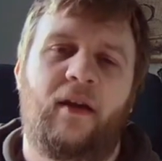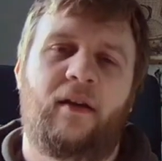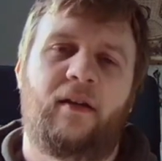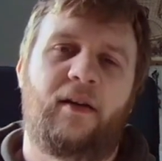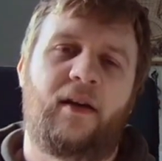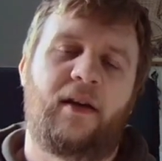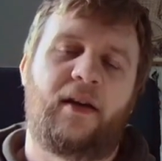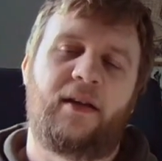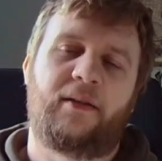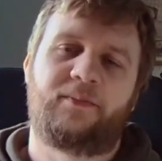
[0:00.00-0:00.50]

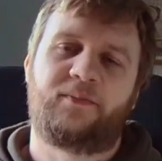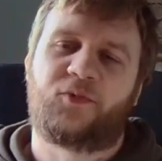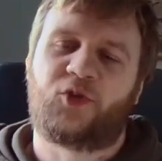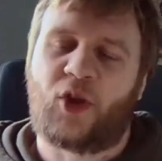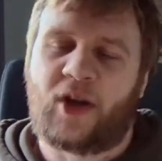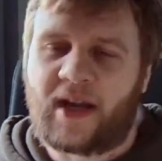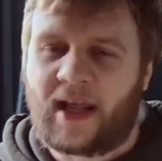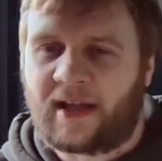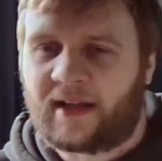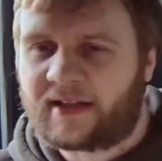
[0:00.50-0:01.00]

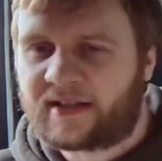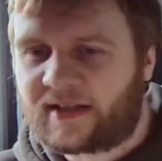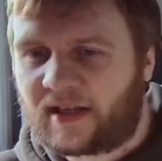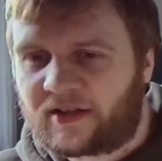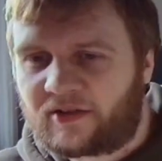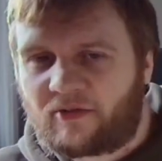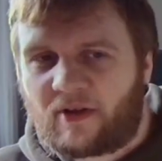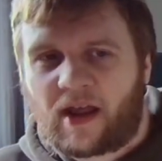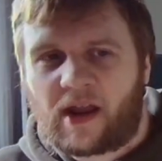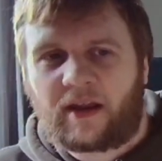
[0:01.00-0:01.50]
Trent
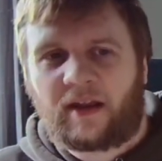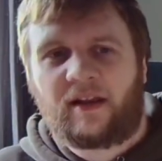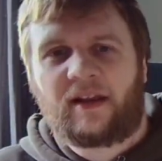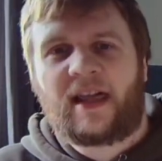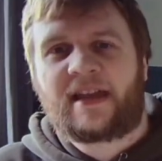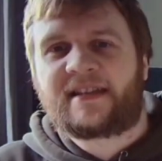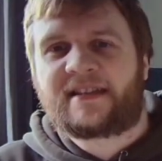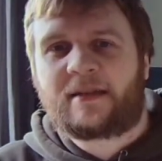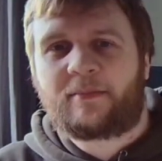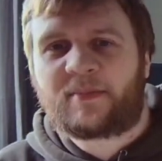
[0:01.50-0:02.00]
Alexander-Arnold
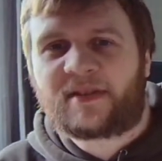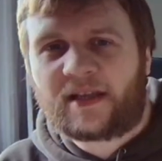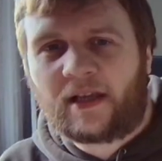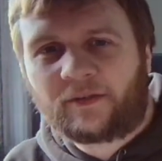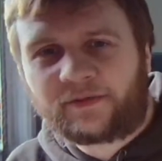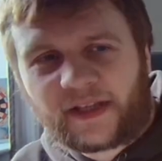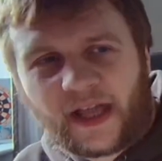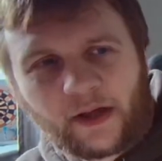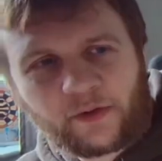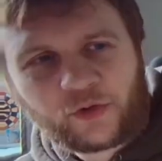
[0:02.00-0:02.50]
lets
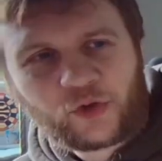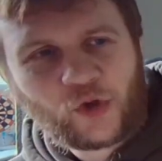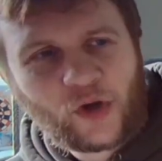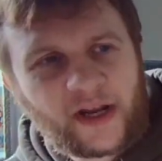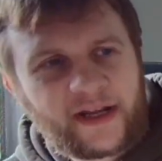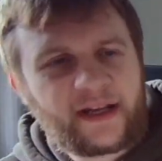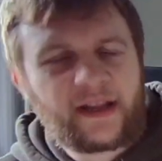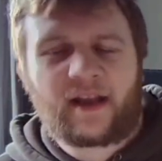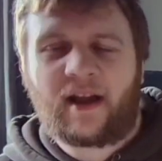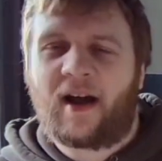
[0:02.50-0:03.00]
himself down.
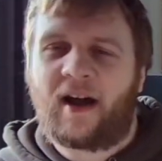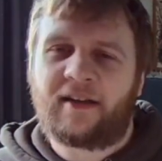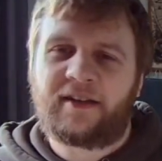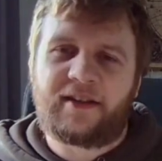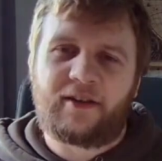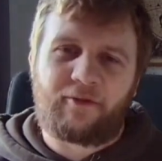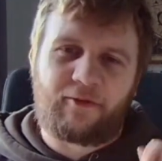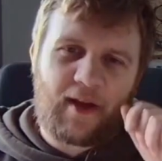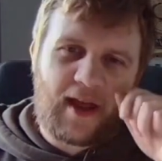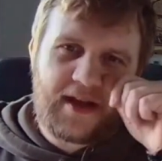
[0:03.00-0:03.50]
Trent can't
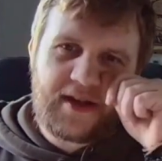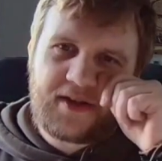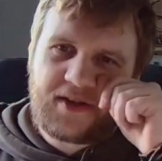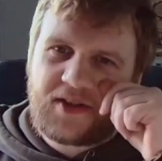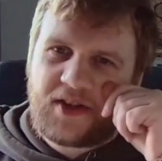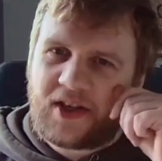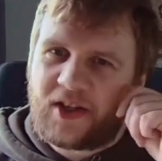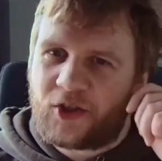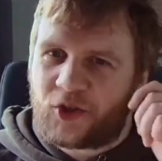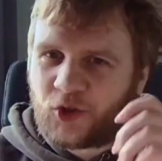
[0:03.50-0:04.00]
defend.
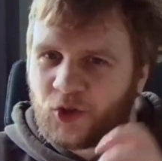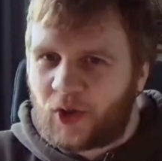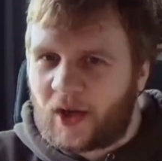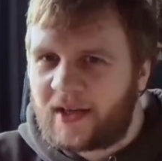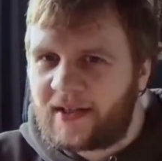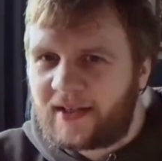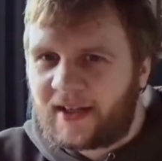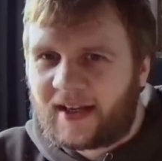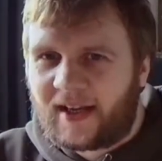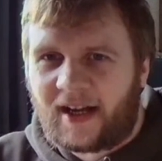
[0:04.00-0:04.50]

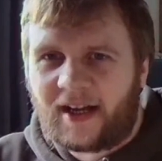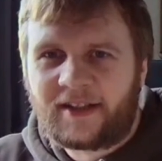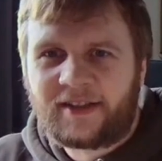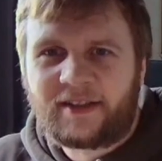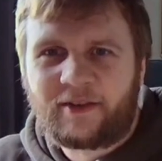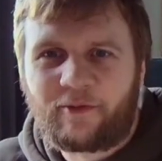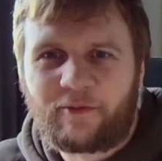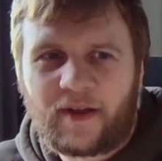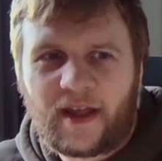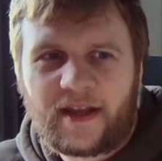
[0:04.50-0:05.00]

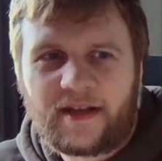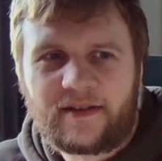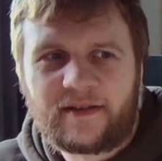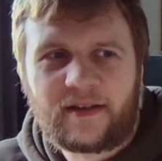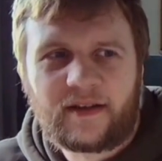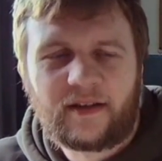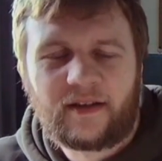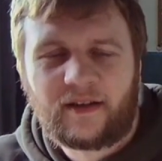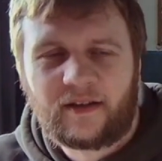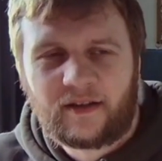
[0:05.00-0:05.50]

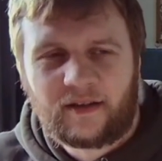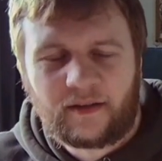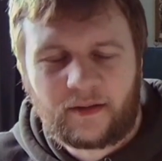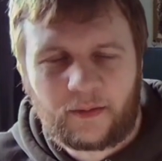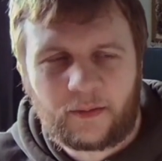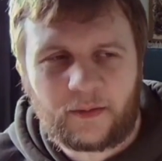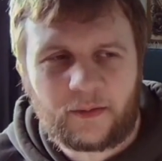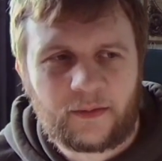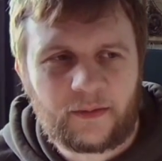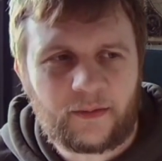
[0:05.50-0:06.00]

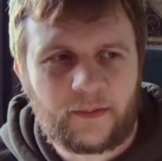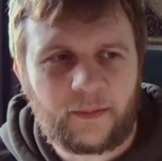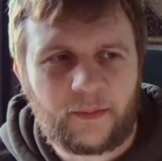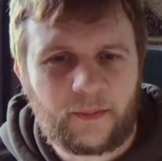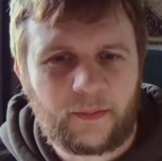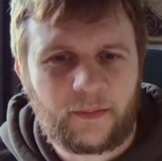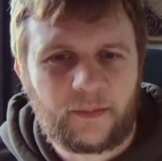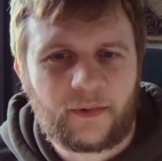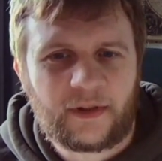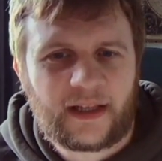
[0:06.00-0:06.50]

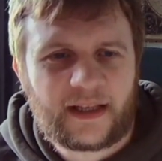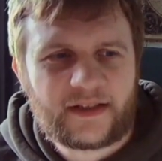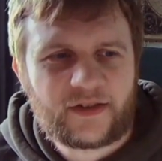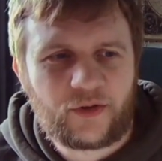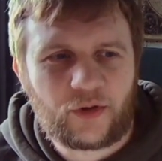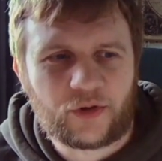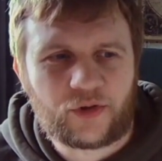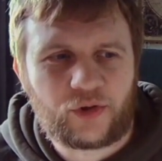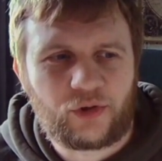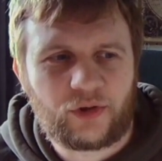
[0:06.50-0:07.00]
Well, that's
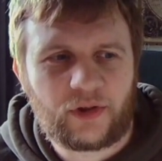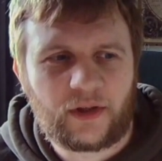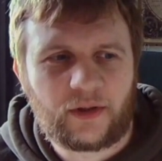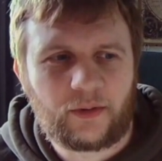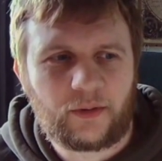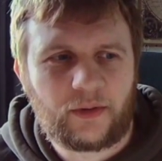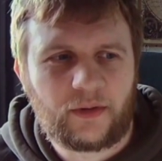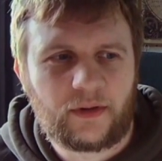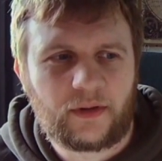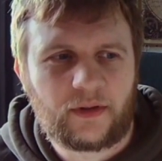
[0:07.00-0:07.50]
not
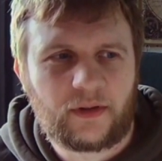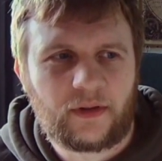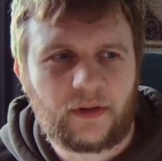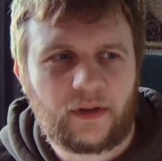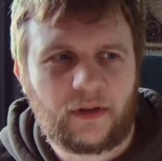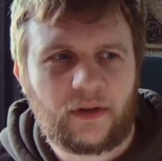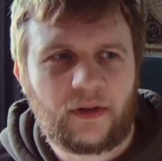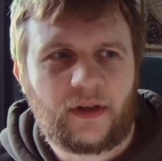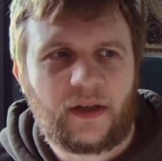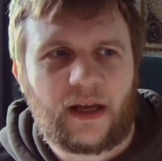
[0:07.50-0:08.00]
true.
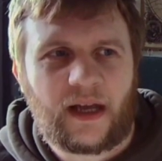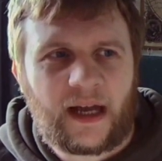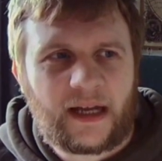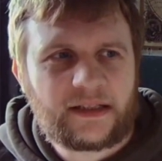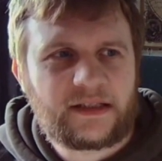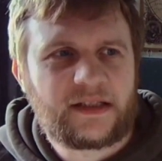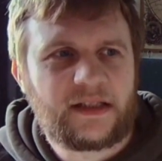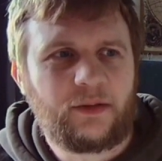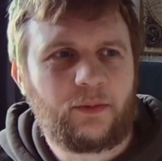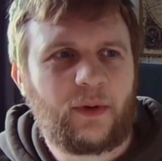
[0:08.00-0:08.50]

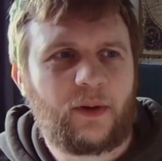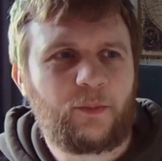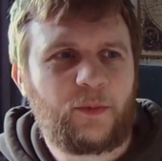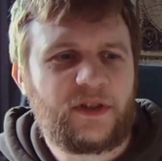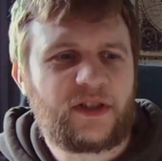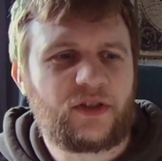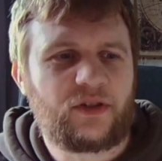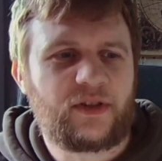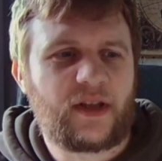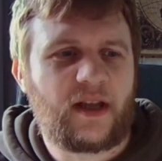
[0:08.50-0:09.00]
Actually, when we
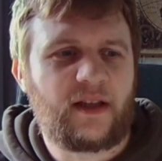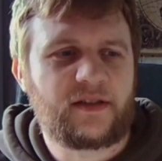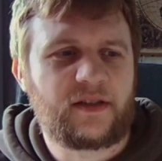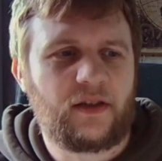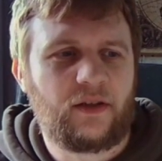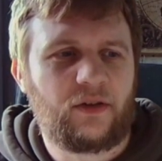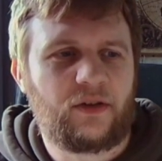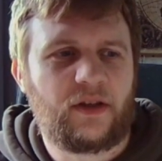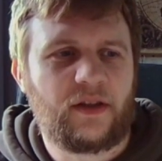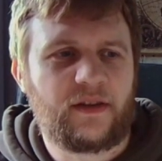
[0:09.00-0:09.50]
start to
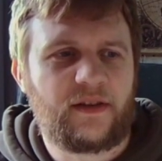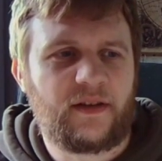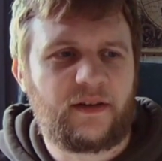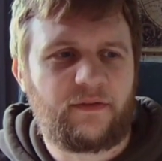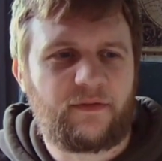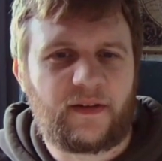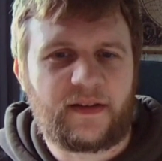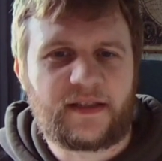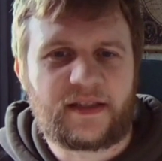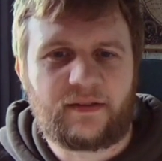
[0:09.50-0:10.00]
look at the
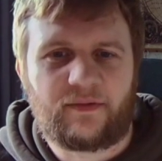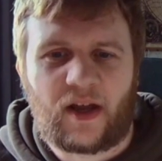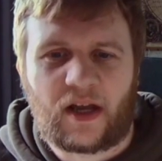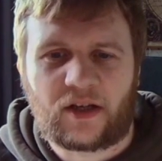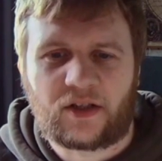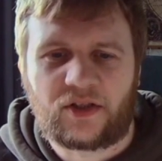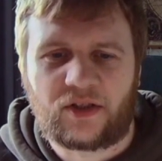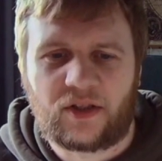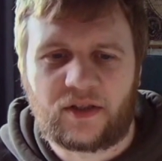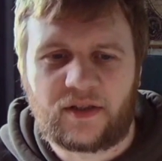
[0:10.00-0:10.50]
defensive
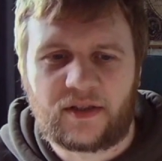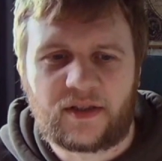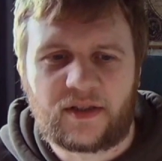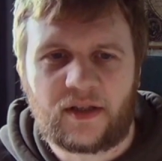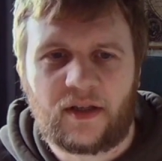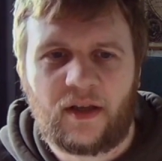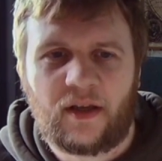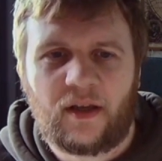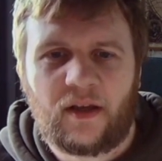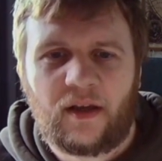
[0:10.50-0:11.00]
actions
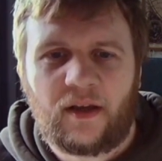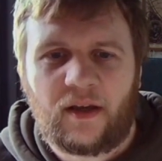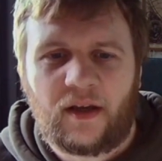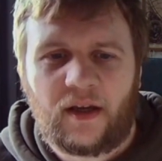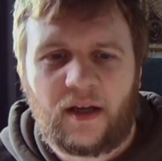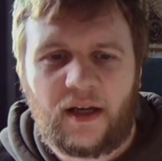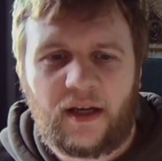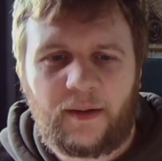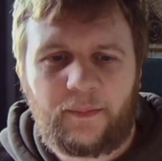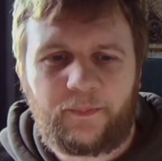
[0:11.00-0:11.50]

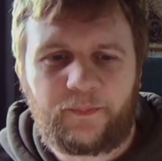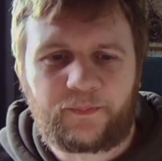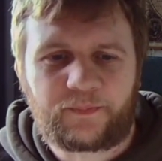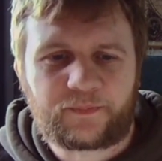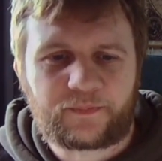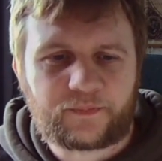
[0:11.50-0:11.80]
and